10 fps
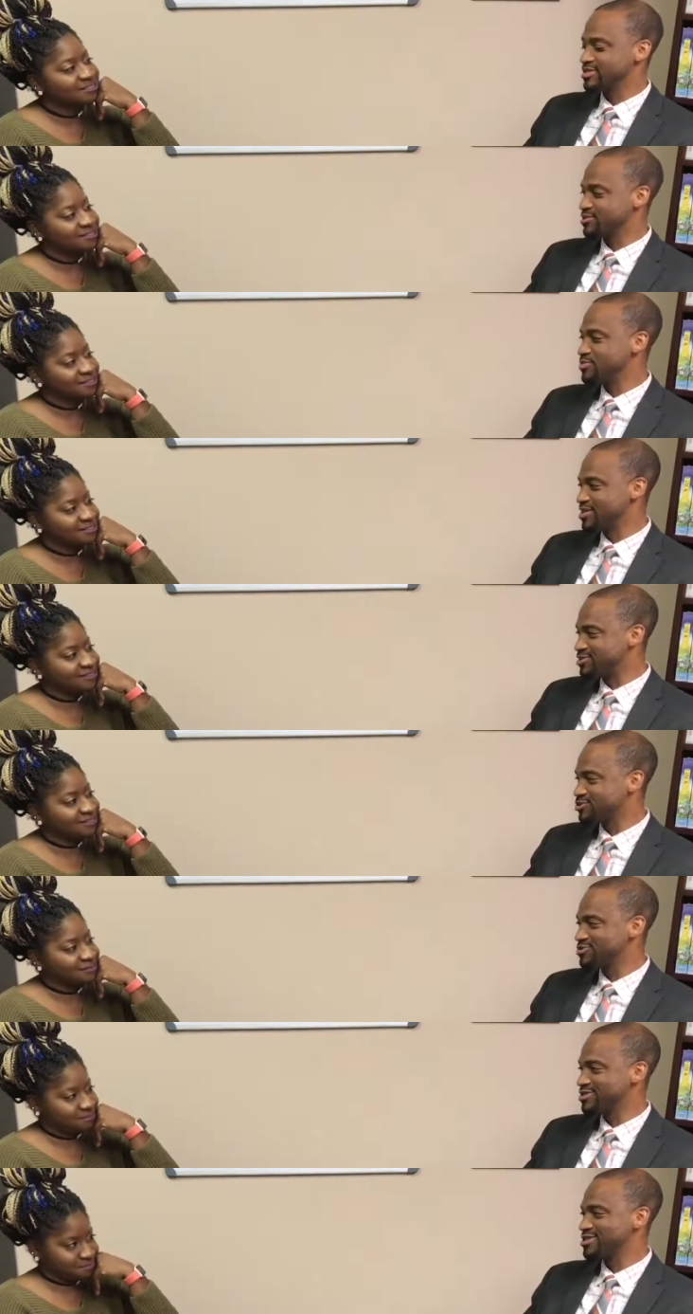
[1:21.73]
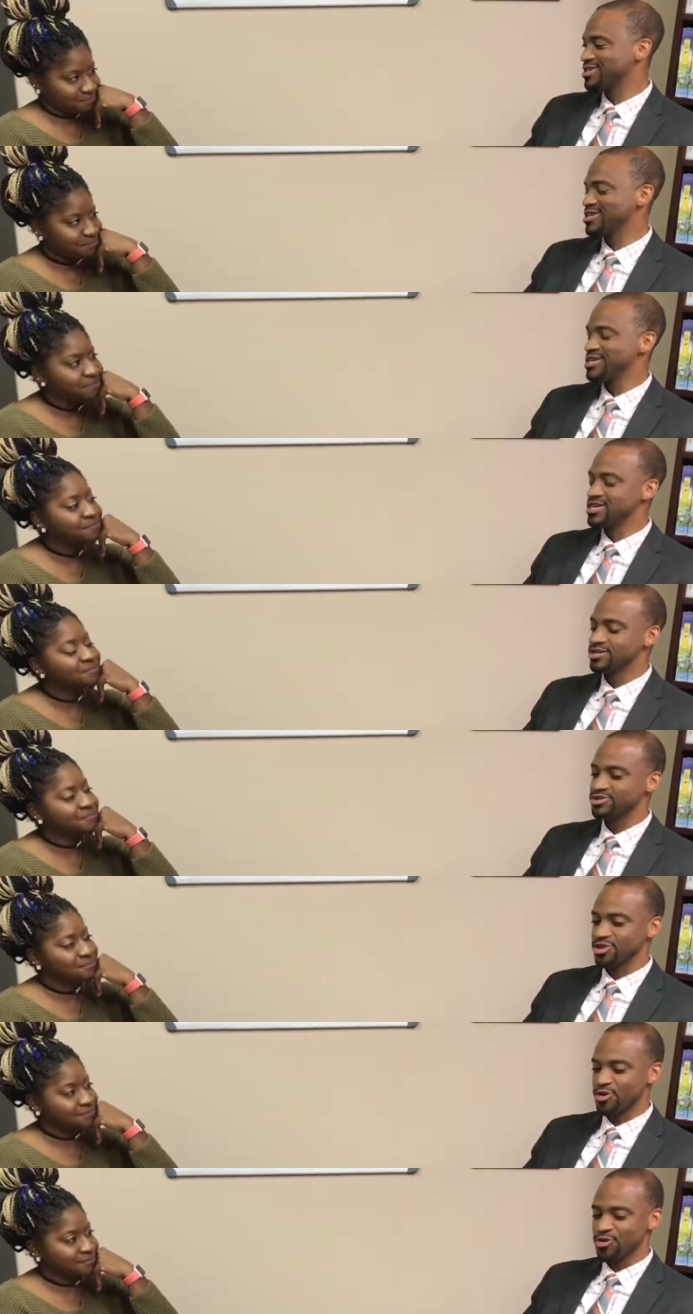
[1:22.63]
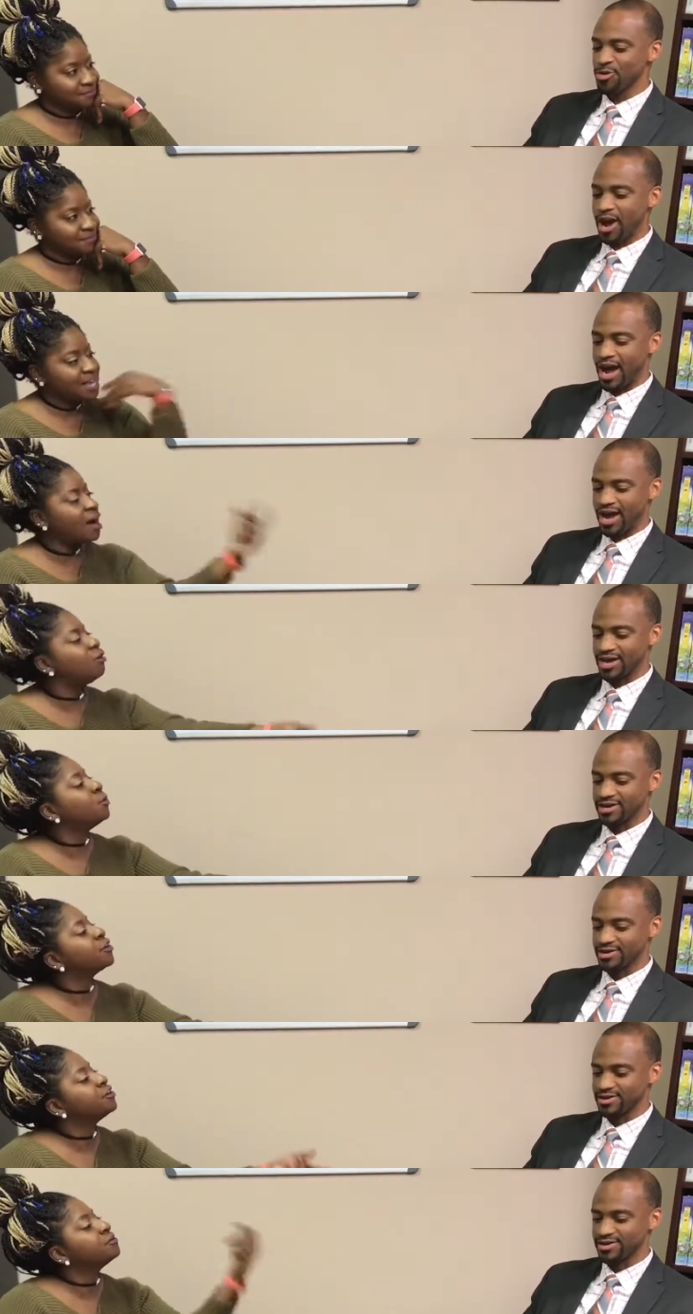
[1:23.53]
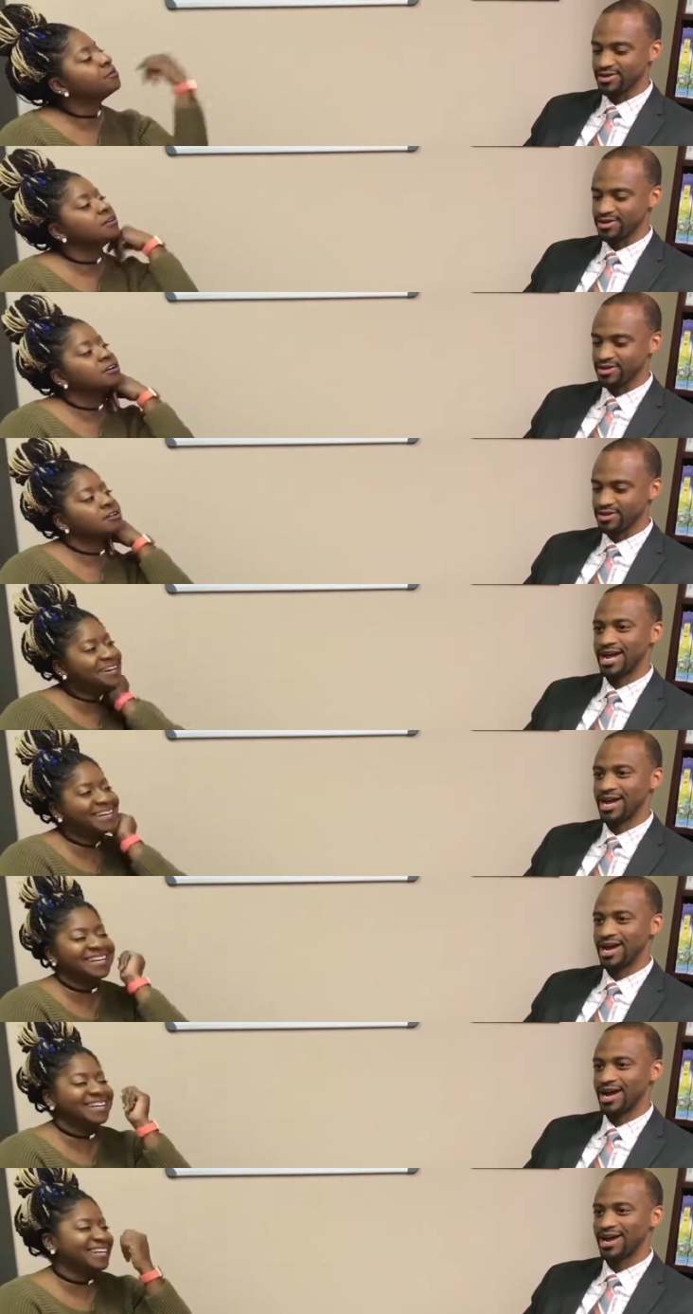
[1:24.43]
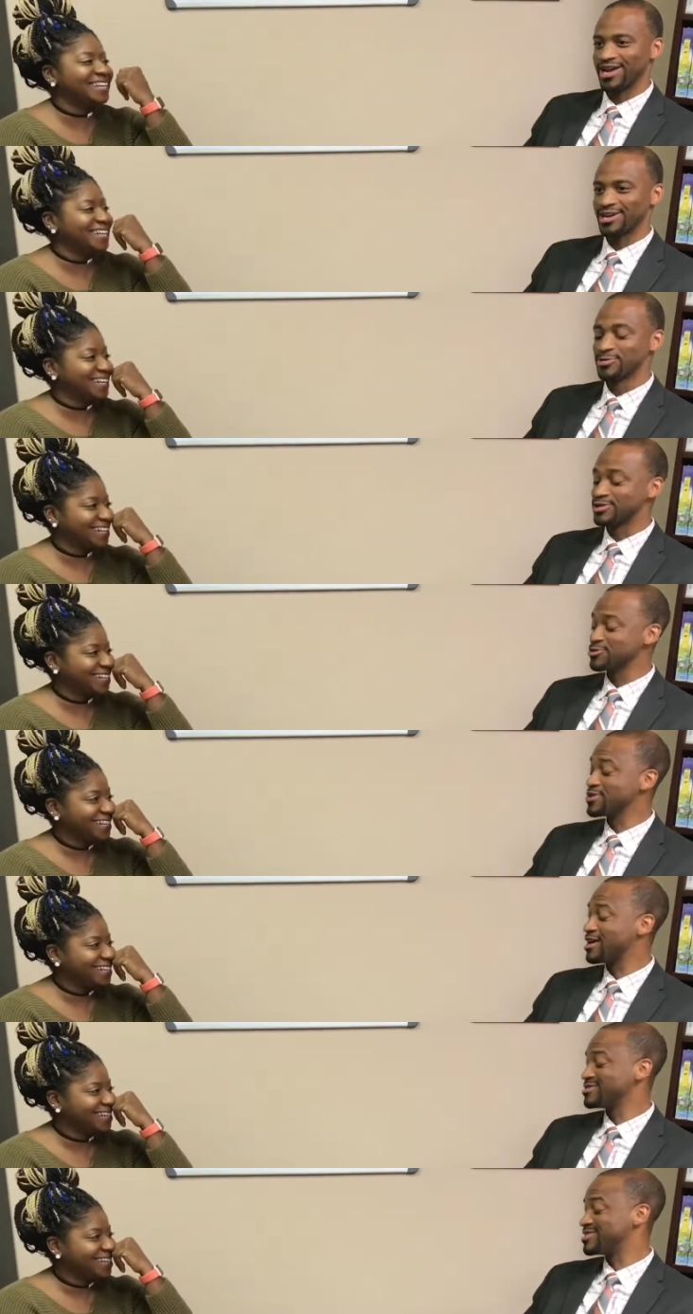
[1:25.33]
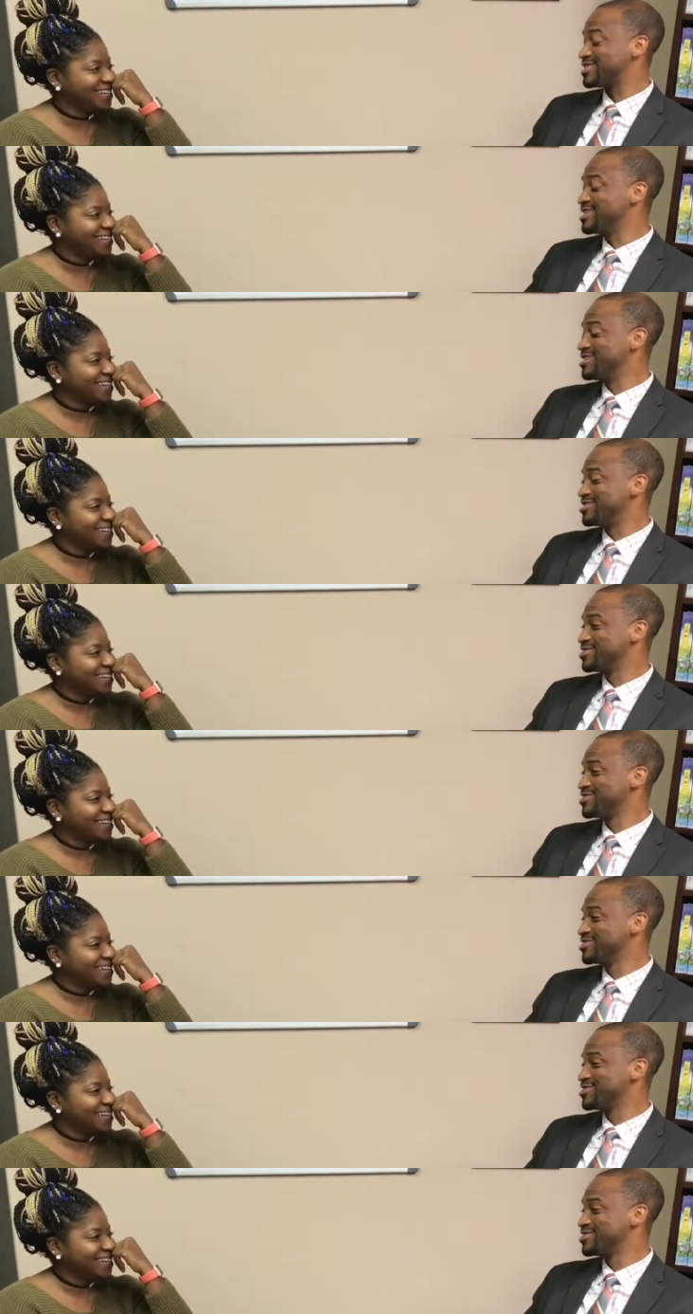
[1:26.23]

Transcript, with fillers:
Speaker 1: into ministry. So I, uh, how old were you? It was 2010.